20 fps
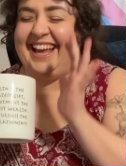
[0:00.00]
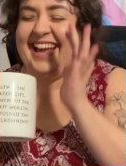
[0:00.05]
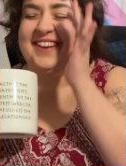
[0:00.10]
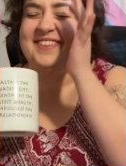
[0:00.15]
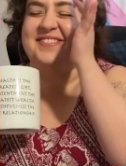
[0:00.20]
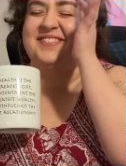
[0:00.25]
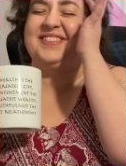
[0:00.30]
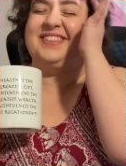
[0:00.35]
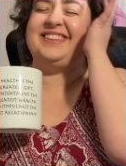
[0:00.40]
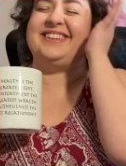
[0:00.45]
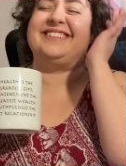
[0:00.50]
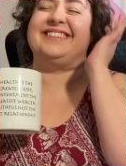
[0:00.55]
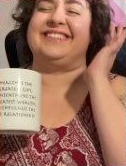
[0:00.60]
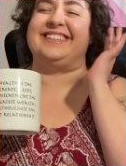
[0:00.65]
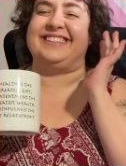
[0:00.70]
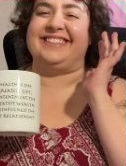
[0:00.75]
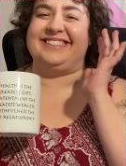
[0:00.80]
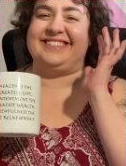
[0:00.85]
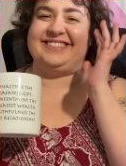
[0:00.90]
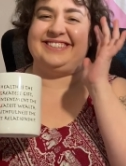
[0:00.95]
have
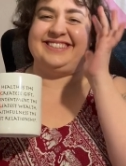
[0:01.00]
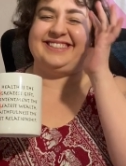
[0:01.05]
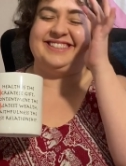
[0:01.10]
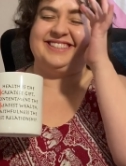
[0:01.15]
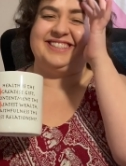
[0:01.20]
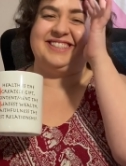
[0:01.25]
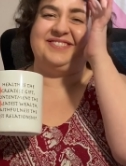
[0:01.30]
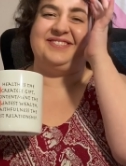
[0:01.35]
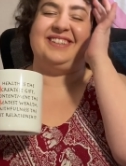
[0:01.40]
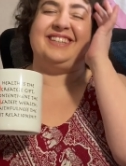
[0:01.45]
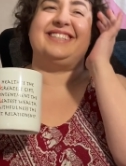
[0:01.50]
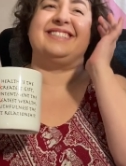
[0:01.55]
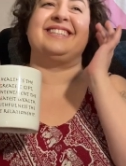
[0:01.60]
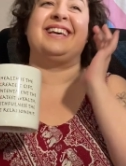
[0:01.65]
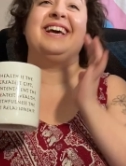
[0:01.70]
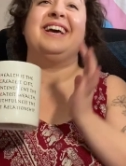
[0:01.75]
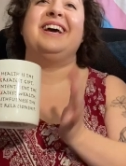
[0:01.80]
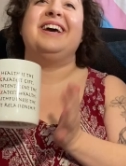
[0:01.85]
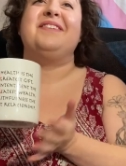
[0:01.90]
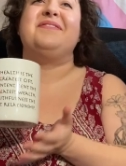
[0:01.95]
thoroughly enjoyed this experience
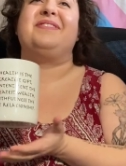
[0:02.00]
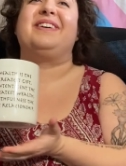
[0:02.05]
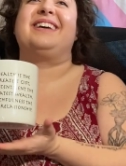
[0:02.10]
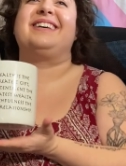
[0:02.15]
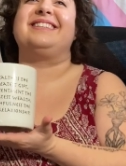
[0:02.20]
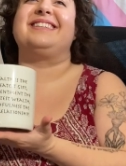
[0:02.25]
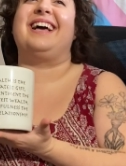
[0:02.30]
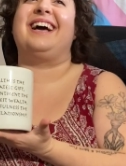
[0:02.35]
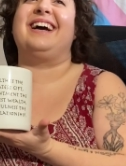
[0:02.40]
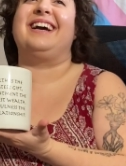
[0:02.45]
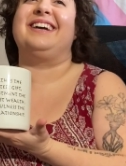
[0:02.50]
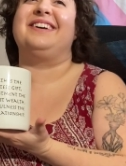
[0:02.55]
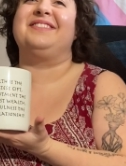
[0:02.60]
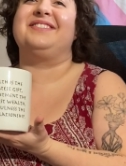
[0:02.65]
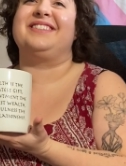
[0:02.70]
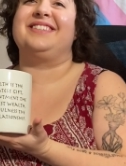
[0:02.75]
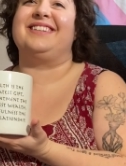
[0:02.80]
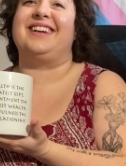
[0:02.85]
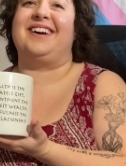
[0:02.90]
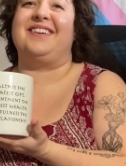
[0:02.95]
because I have
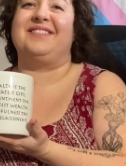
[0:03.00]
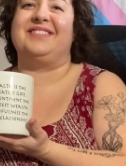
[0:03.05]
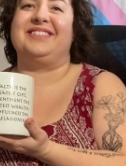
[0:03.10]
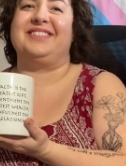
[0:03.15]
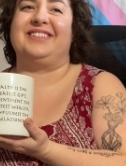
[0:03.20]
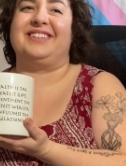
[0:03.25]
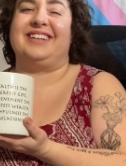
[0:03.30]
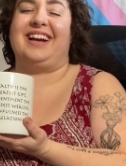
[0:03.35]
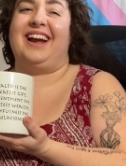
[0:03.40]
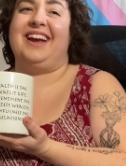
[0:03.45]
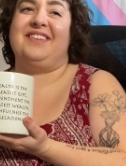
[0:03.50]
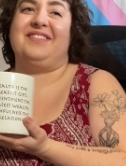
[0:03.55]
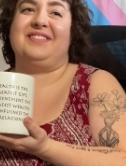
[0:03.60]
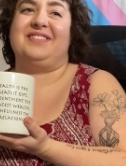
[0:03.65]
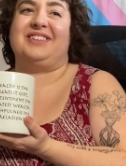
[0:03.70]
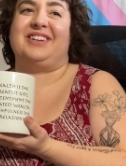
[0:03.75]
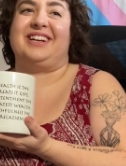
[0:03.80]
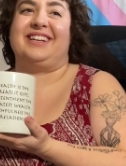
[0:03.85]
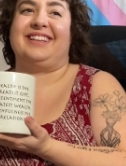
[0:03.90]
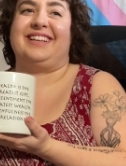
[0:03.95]
stopped drinking. I haven't
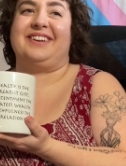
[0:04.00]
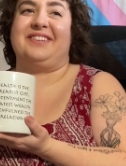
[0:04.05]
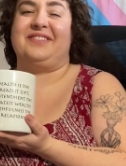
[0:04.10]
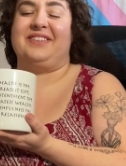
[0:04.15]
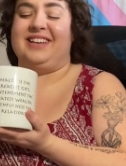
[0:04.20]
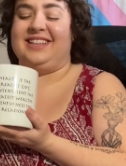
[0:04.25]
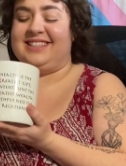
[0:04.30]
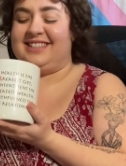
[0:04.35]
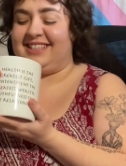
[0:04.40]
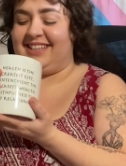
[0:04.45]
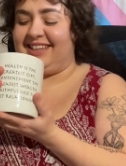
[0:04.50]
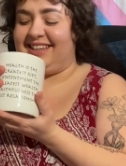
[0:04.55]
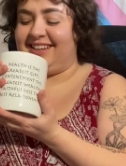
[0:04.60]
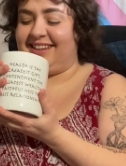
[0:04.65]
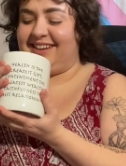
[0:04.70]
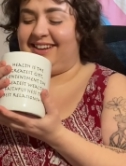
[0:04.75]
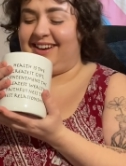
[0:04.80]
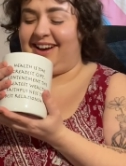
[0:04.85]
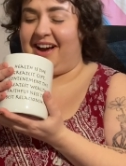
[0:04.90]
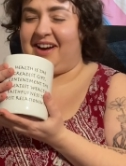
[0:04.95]
drank like fancy
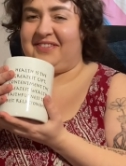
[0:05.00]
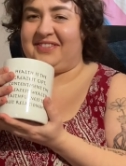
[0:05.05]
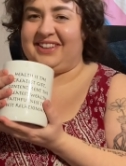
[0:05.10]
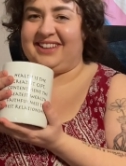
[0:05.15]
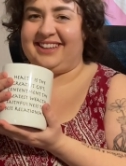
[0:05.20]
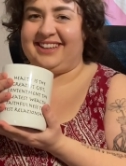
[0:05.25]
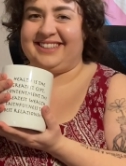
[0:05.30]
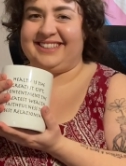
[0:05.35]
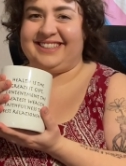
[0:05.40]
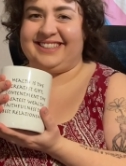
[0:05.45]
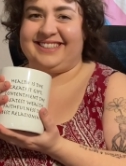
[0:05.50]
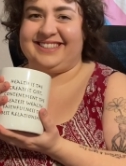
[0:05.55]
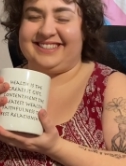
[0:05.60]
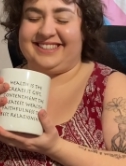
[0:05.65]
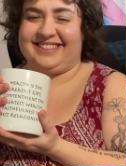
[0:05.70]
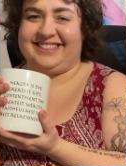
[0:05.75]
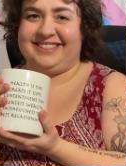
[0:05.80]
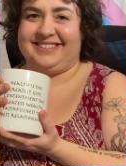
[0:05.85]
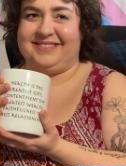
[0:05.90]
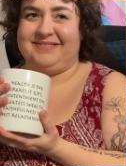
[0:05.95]
coffee lattes
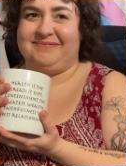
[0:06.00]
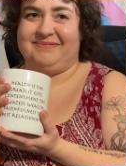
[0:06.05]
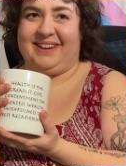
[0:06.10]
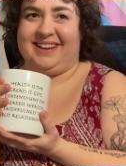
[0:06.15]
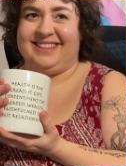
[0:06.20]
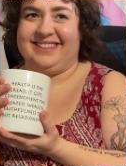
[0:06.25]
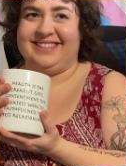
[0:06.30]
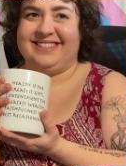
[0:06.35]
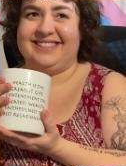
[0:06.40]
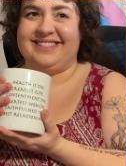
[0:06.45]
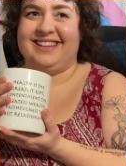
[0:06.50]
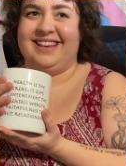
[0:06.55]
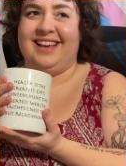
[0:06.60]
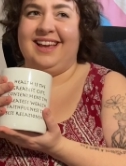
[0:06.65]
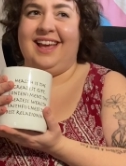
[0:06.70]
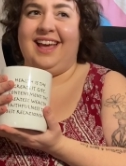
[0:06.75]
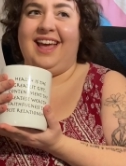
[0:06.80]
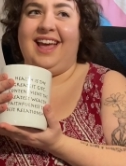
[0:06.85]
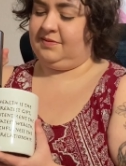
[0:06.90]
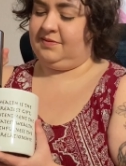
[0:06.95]
in months.
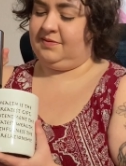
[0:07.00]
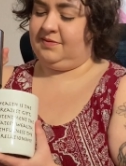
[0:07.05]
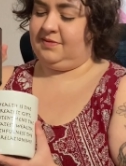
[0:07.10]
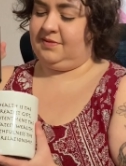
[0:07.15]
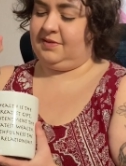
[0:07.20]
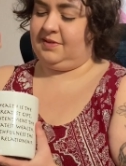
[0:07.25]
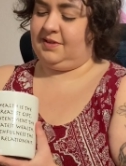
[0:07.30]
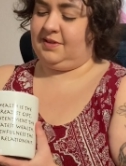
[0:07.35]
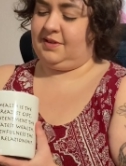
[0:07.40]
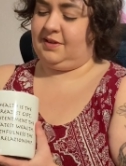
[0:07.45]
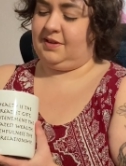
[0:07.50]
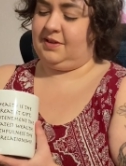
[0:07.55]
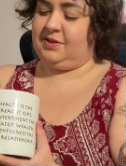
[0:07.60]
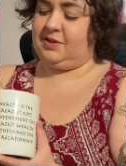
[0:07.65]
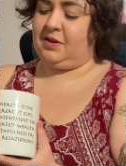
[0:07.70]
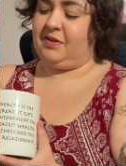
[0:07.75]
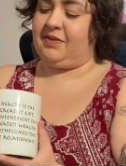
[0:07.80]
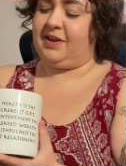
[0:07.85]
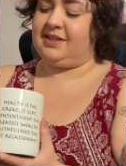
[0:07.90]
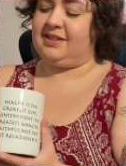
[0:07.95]

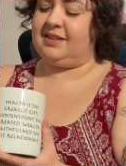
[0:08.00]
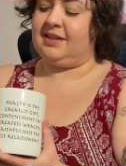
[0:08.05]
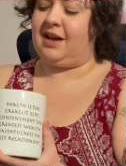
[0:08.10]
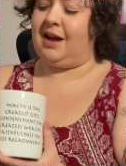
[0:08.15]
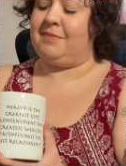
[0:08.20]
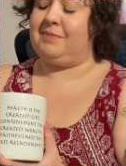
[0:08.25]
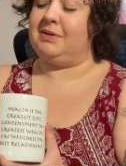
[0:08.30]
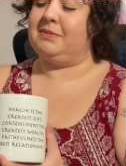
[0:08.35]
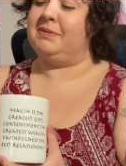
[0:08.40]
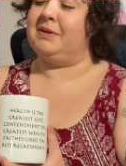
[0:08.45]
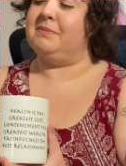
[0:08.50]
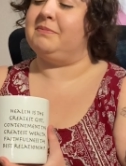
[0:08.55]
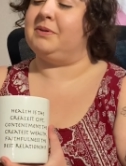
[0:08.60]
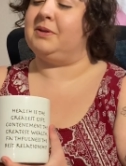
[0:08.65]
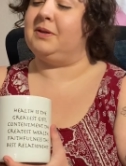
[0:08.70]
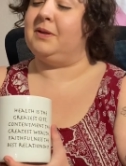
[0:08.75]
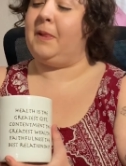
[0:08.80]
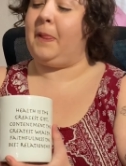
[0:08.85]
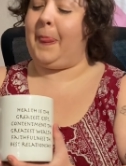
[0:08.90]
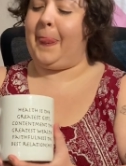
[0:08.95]
So I've asked a couple
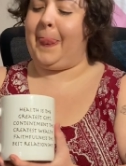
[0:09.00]
people